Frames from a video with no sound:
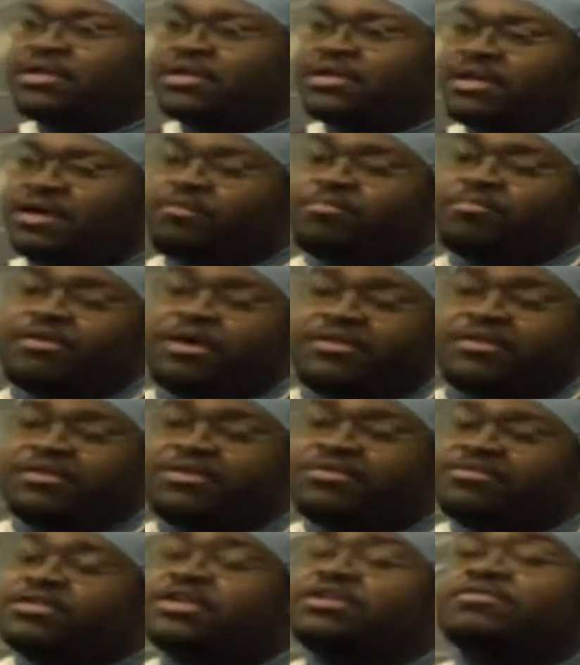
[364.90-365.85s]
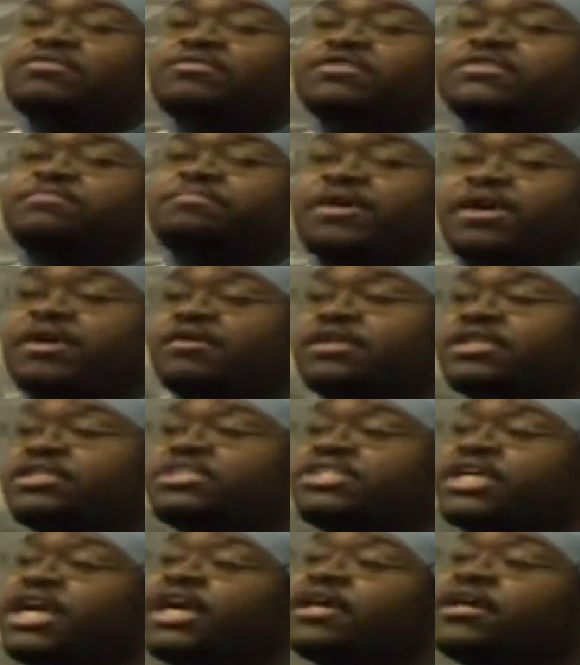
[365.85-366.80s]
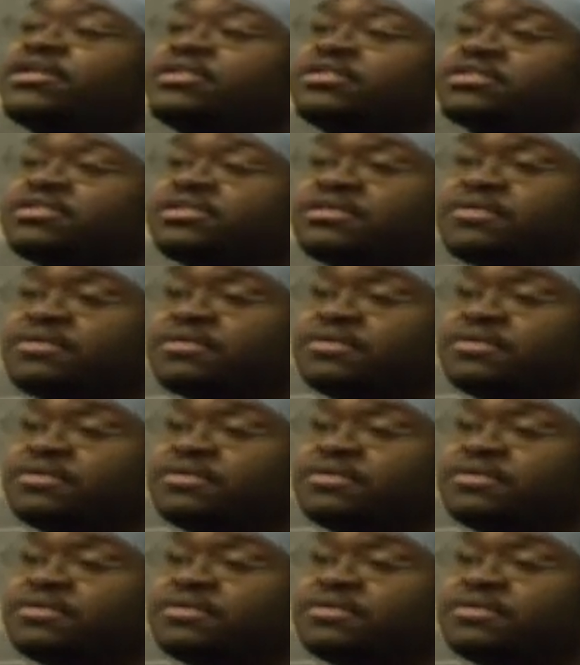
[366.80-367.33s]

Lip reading: young brother, you think you could spare him a change?